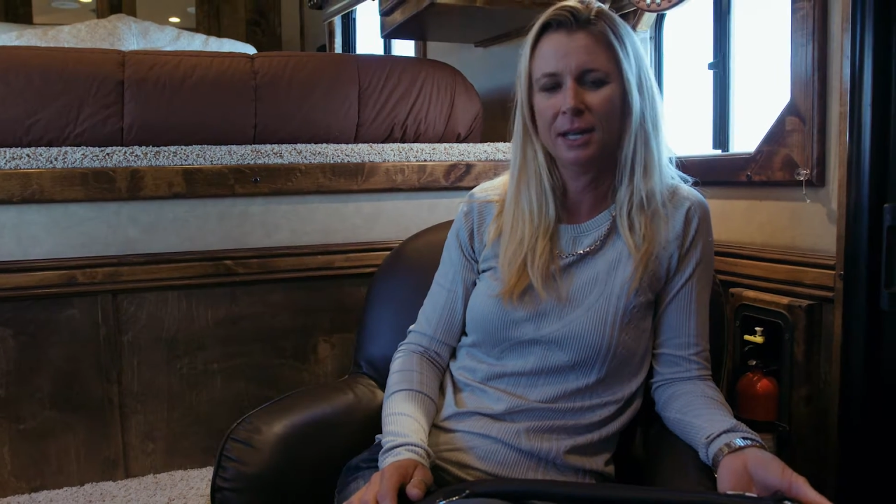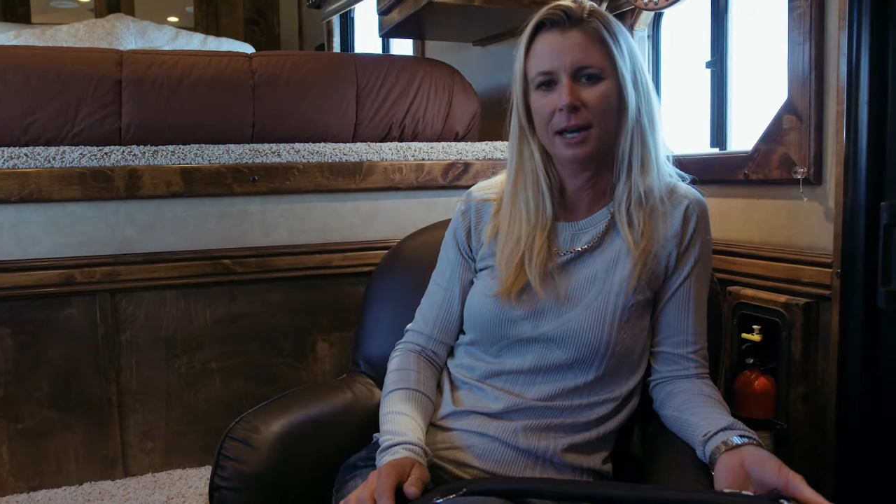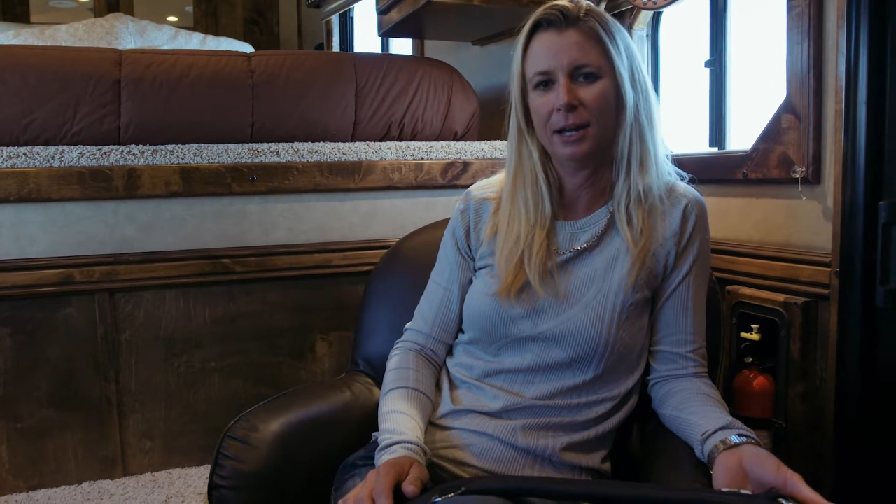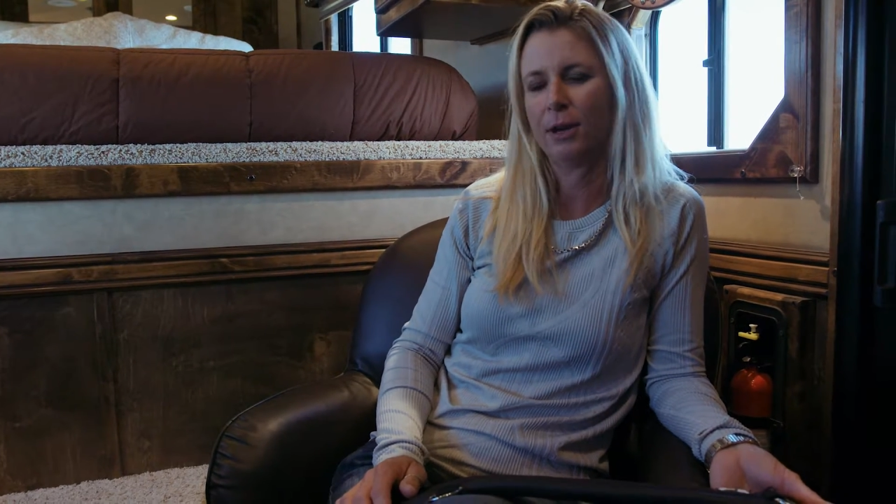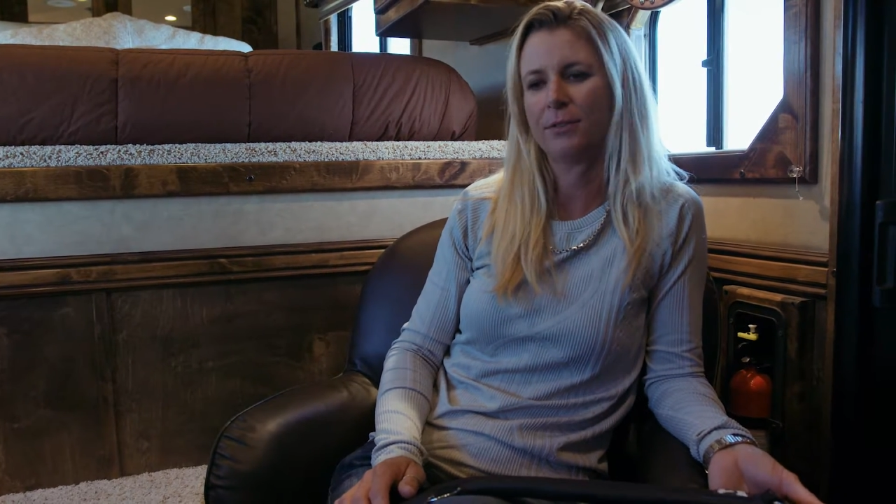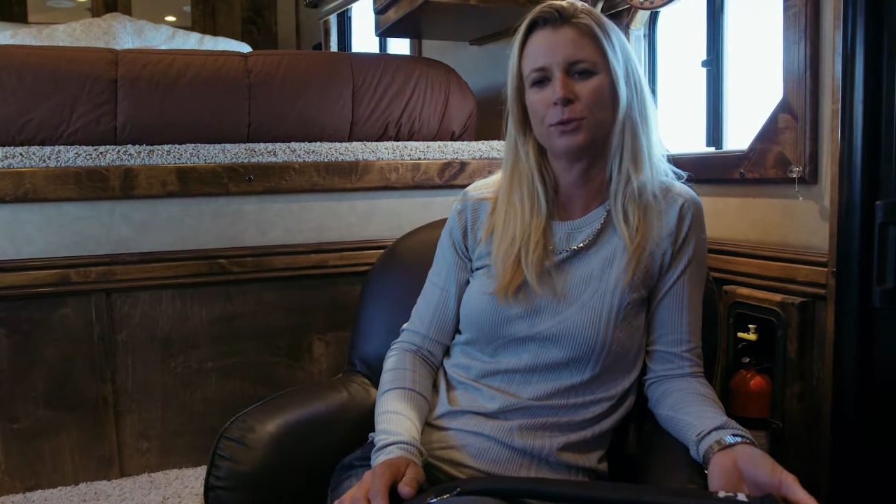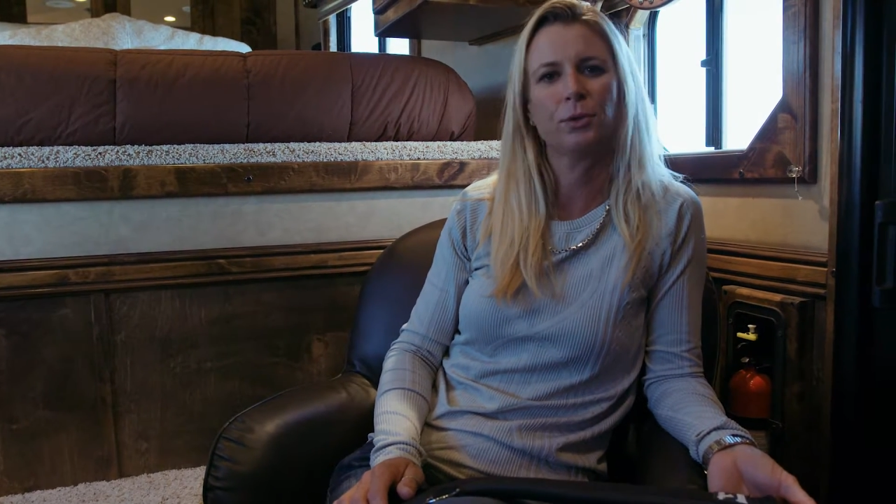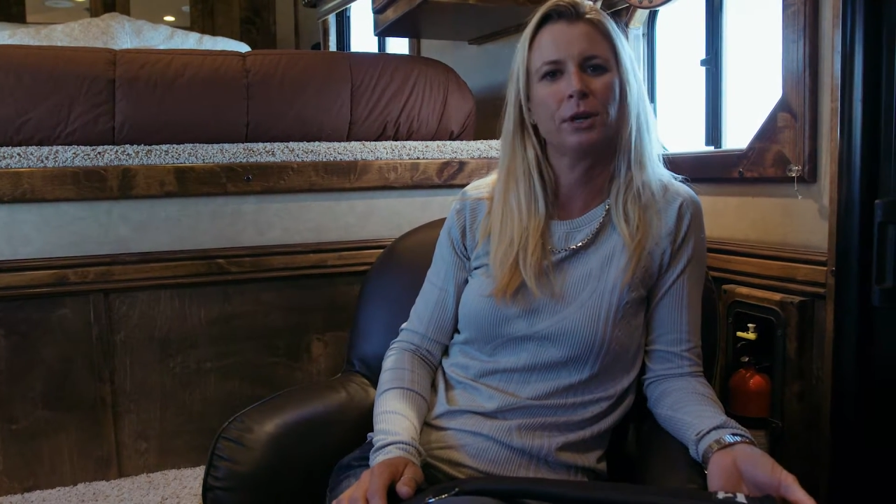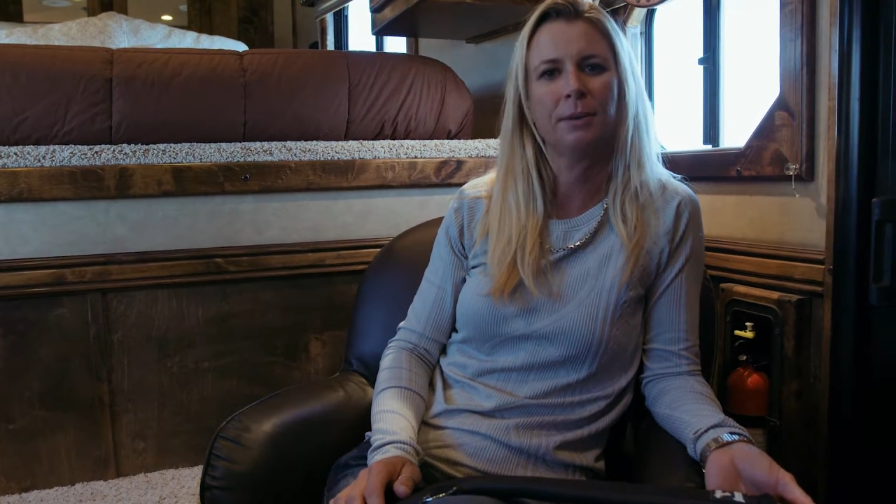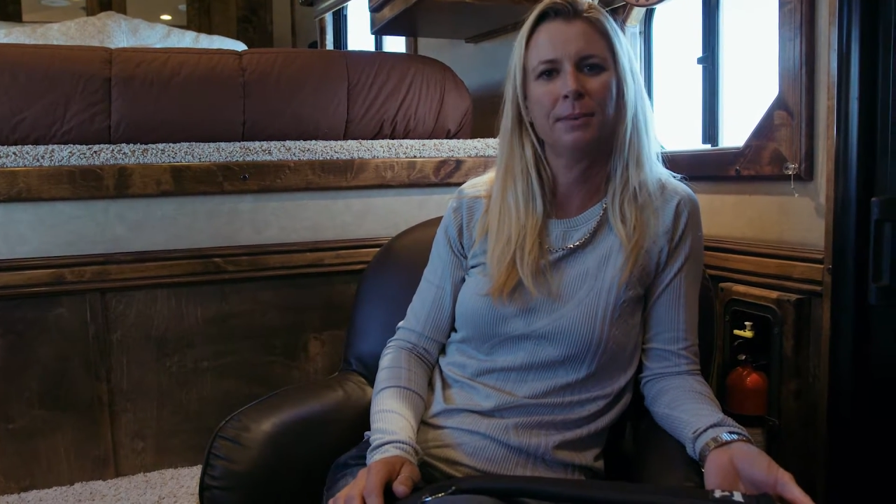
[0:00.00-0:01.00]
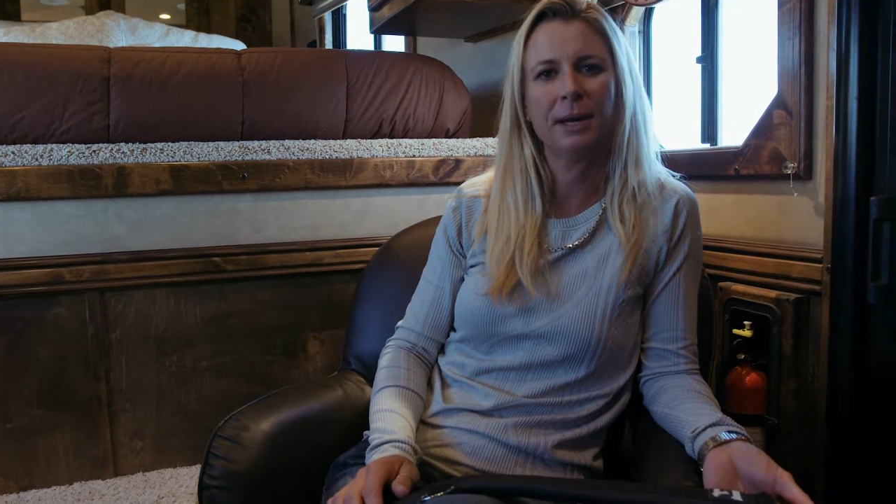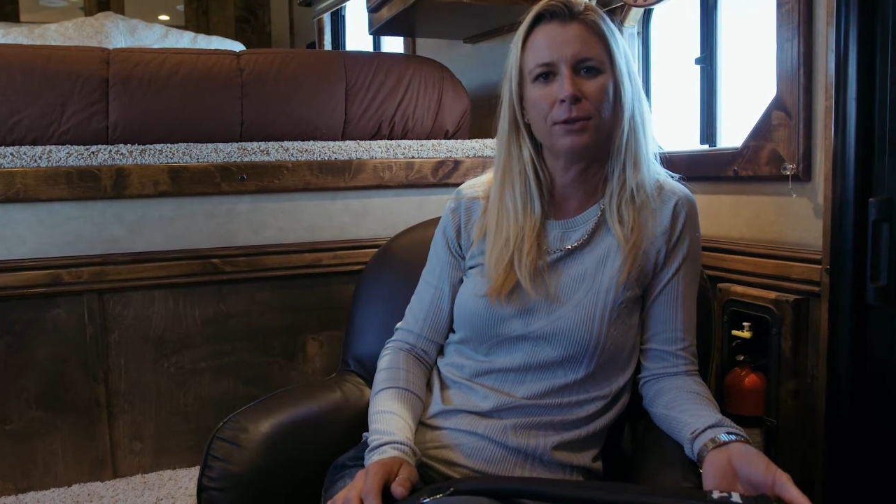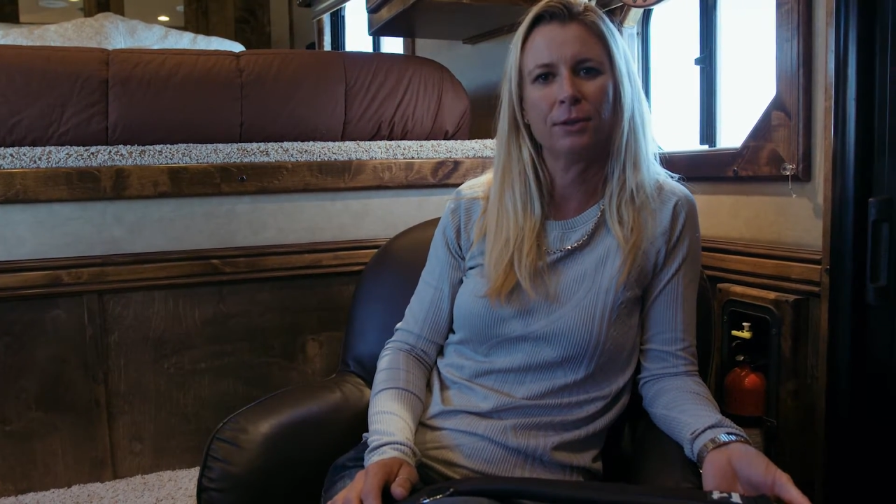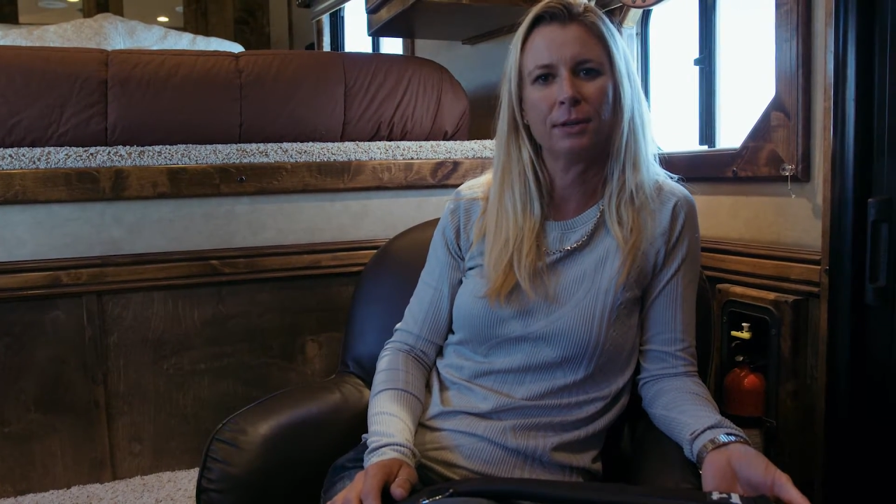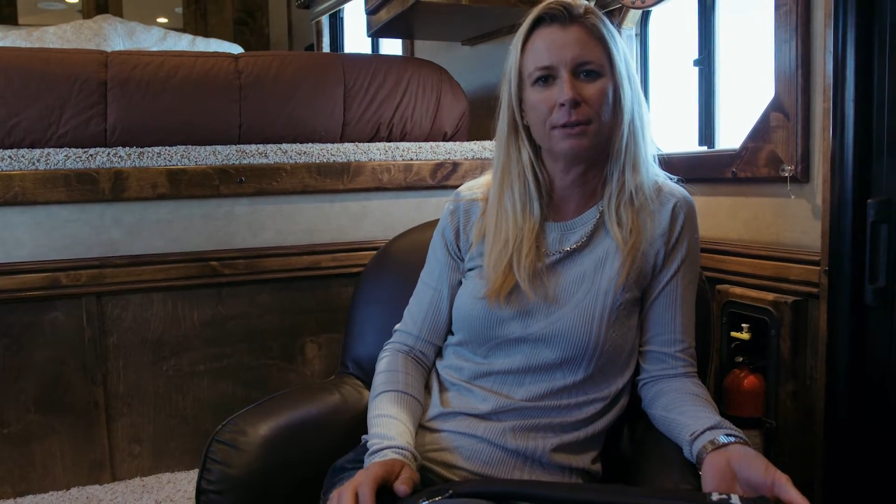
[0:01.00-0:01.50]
I don't have to worry about